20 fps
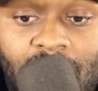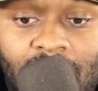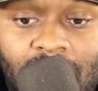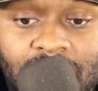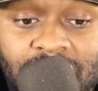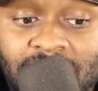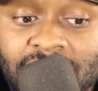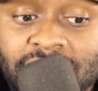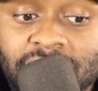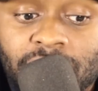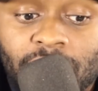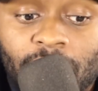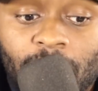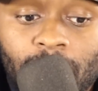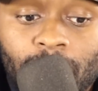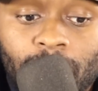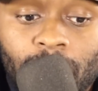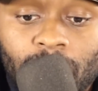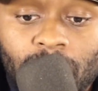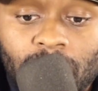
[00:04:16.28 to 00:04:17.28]
Justin
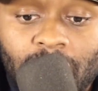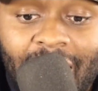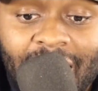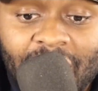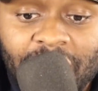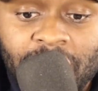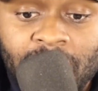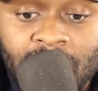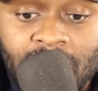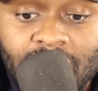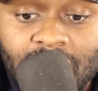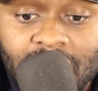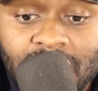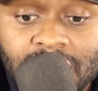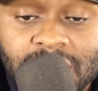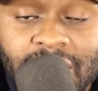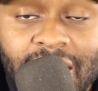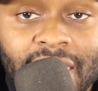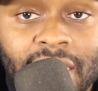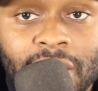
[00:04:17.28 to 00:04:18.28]
Herbert, I think,
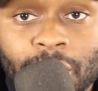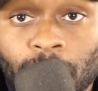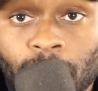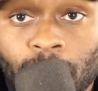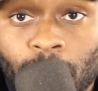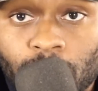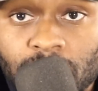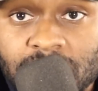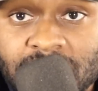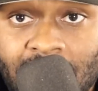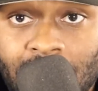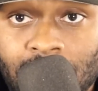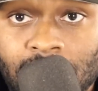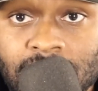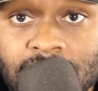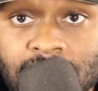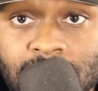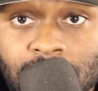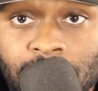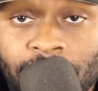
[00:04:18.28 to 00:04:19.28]
is a little more
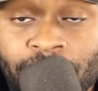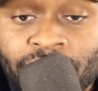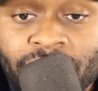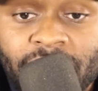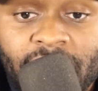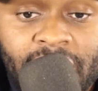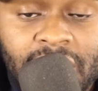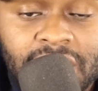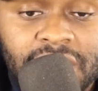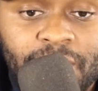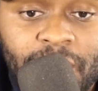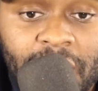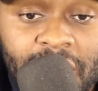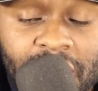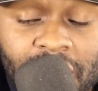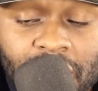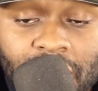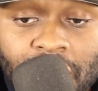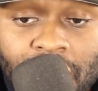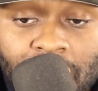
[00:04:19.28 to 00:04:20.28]
talented. He's
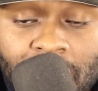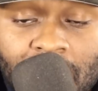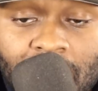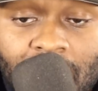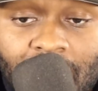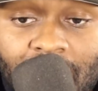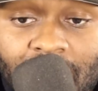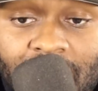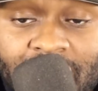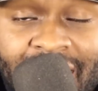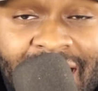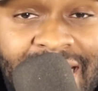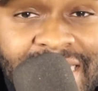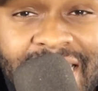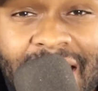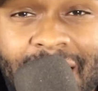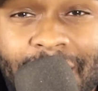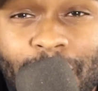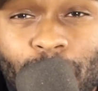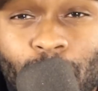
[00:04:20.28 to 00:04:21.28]
bigger. He has
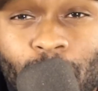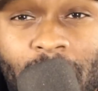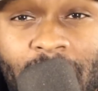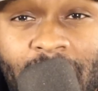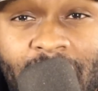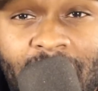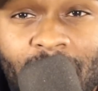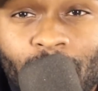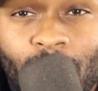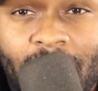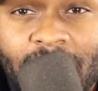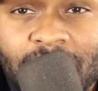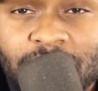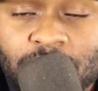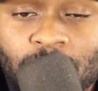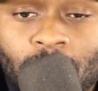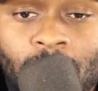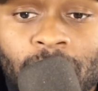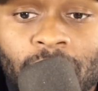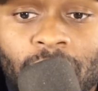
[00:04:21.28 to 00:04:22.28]
a way
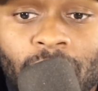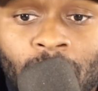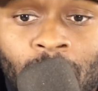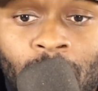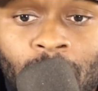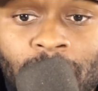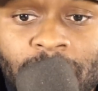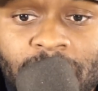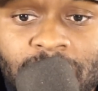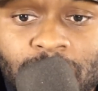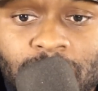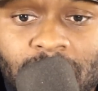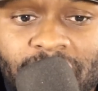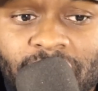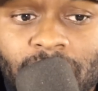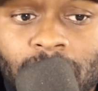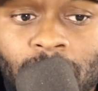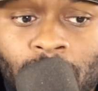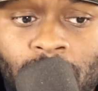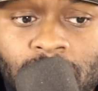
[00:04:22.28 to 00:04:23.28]
stronger arm than
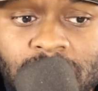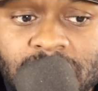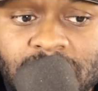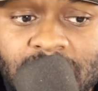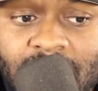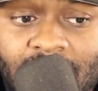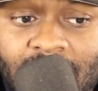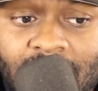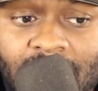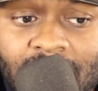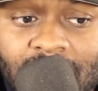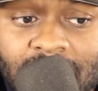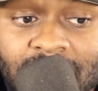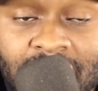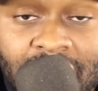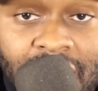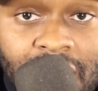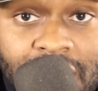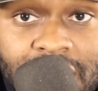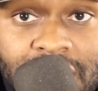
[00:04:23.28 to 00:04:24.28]
Trevor Lawrence
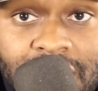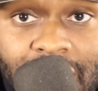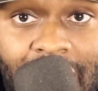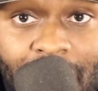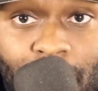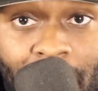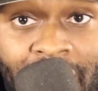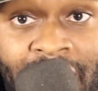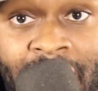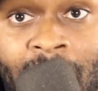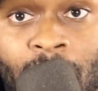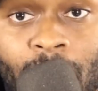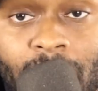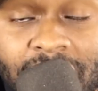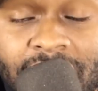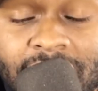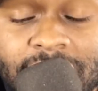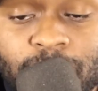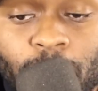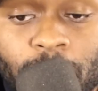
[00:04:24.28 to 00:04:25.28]
does right now
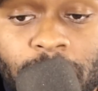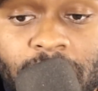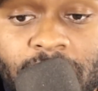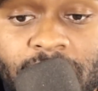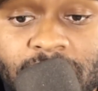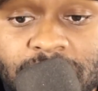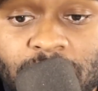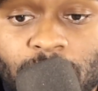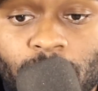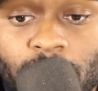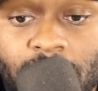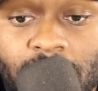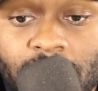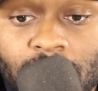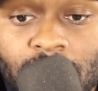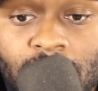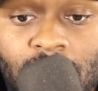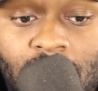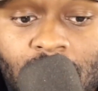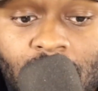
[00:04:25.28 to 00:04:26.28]
at this point in his
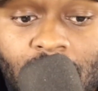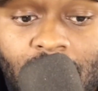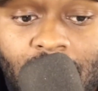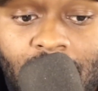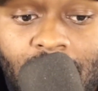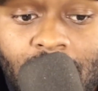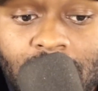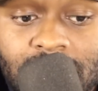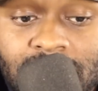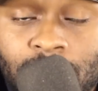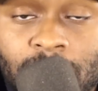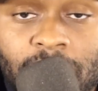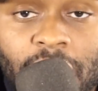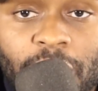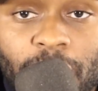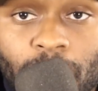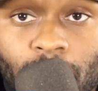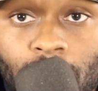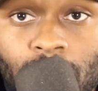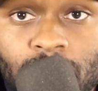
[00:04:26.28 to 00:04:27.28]
career. Some of
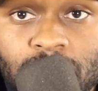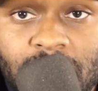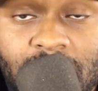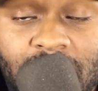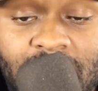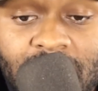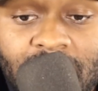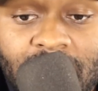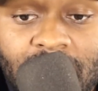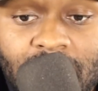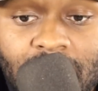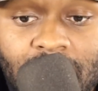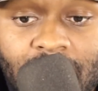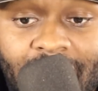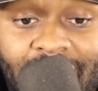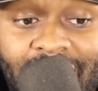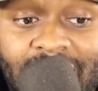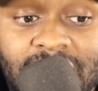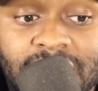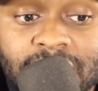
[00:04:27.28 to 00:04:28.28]
the throws that he
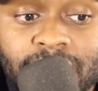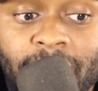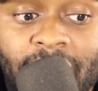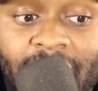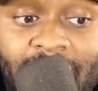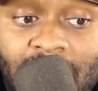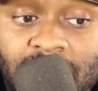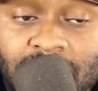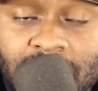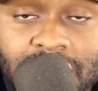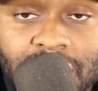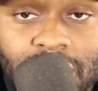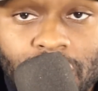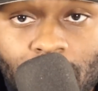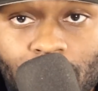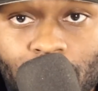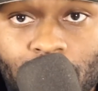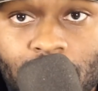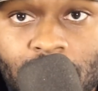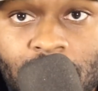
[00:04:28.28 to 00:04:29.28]
has made, Justin
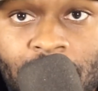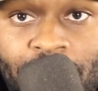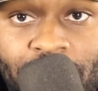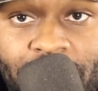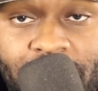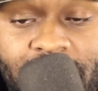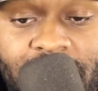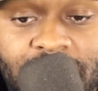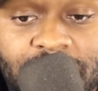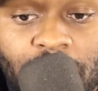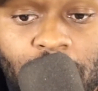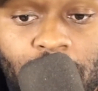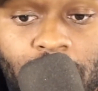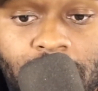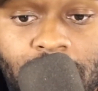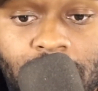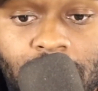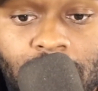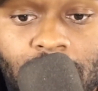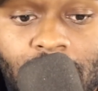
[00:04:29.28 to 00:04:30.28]
Herbert, in his
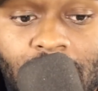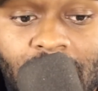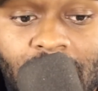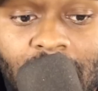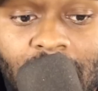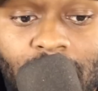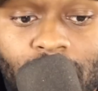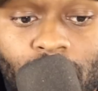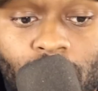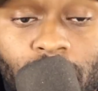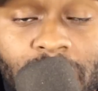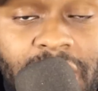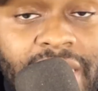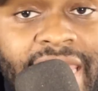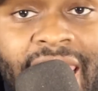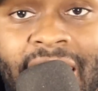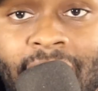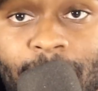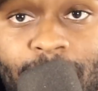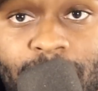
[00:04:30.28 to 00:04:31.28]
career really
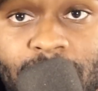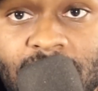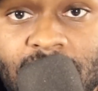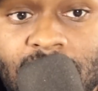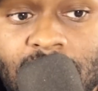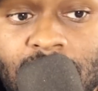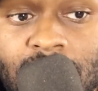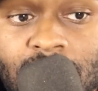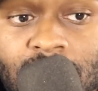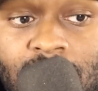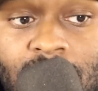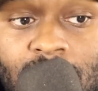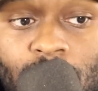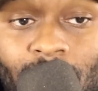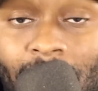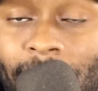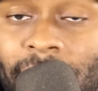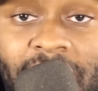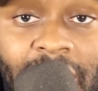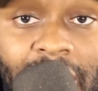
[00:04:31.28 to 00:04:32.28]
can't be
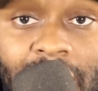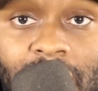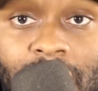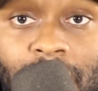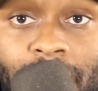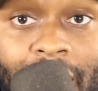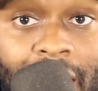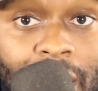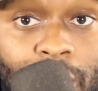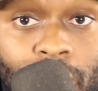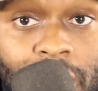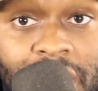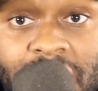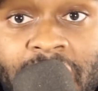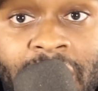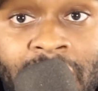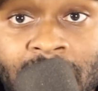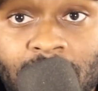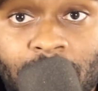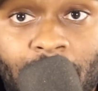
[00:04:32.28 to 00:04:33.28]
replicated by
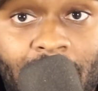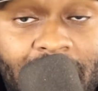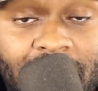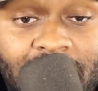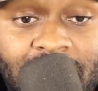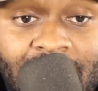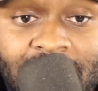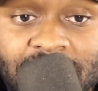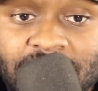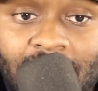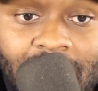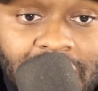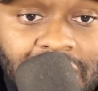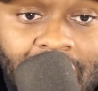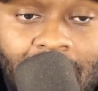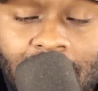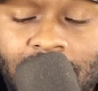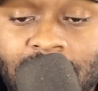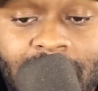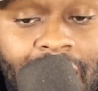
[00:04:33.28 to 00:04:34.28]
really anybody. Not Josh
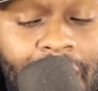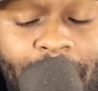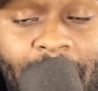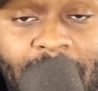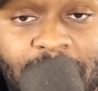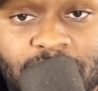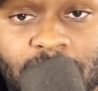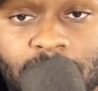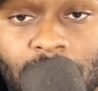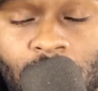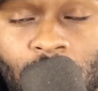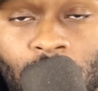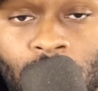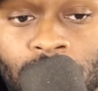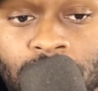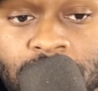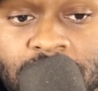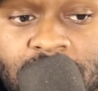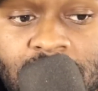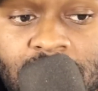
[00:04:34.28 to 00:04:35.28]
Allen, not Patrick
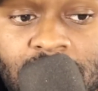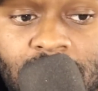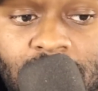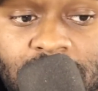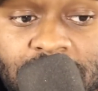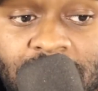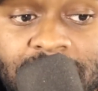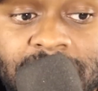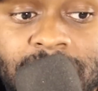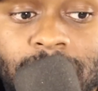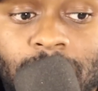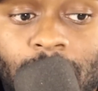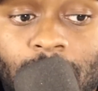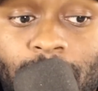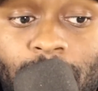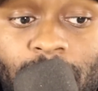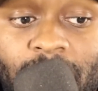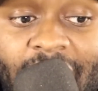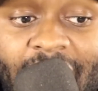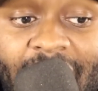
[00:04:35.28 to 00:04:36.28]
Mahomes. Justin
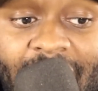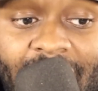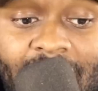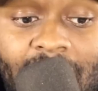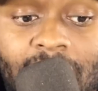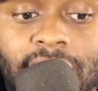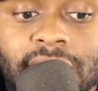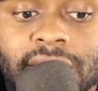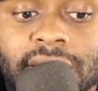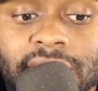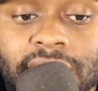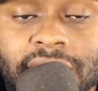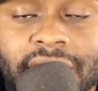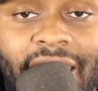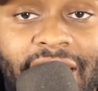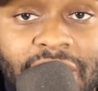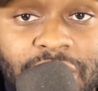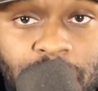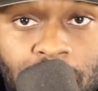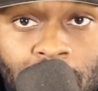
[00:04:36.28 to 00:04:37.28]
Herbert has
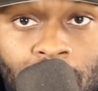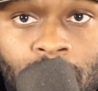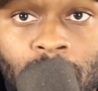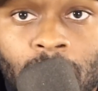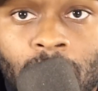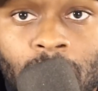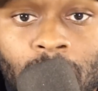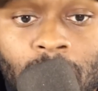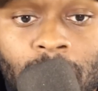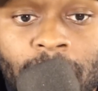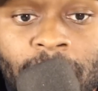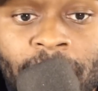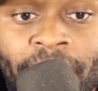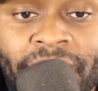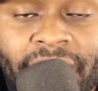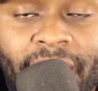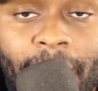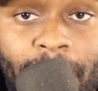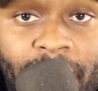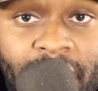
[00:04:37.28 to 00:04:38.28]
a strong arm
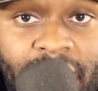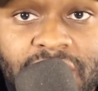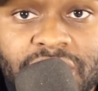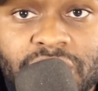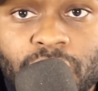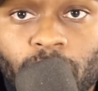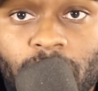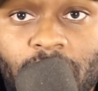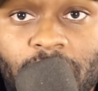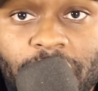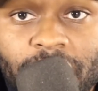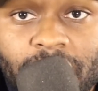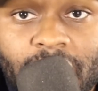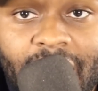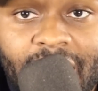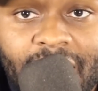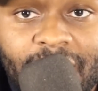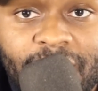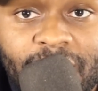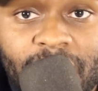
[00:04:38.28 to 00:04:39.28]
mixed with
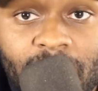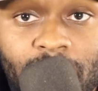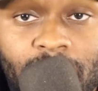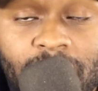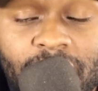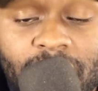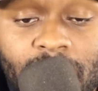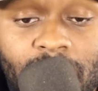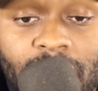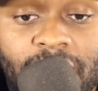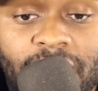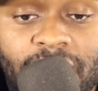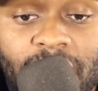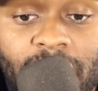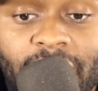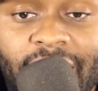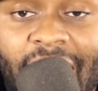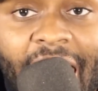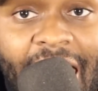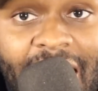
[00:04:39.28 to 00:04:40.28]
a
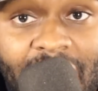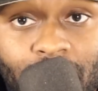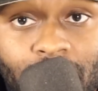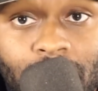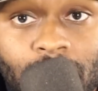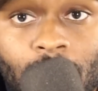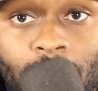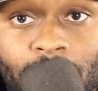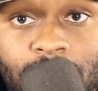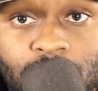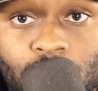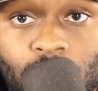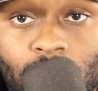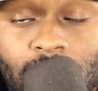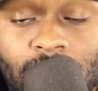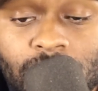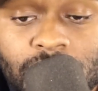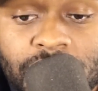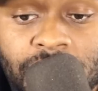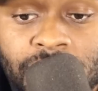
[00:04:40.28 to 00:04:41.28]
very accurate arm as
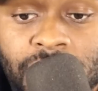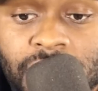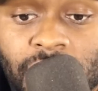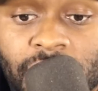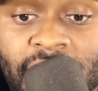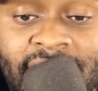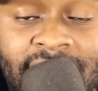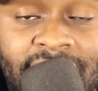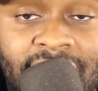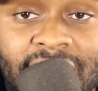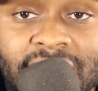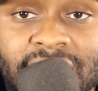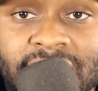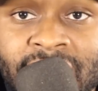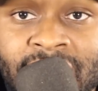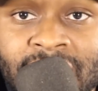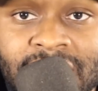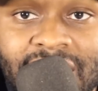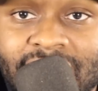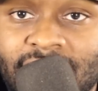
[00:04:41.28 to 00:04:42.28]
well, too. So he does
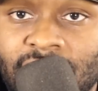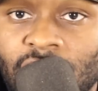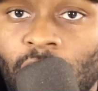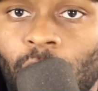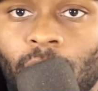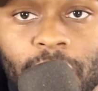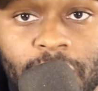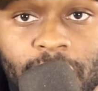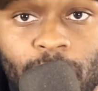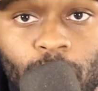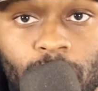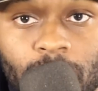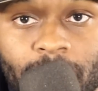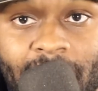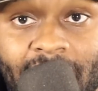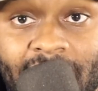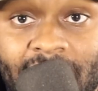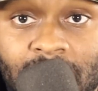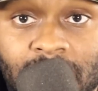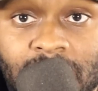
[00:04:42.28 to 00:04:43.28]
things that no other
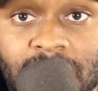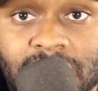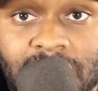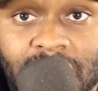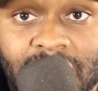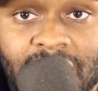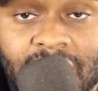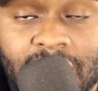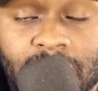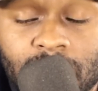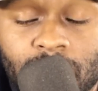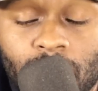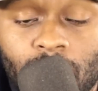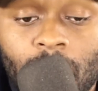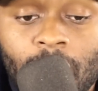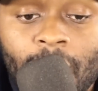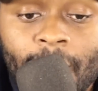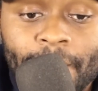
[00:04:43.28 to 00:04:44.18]
quarterback in this league can do.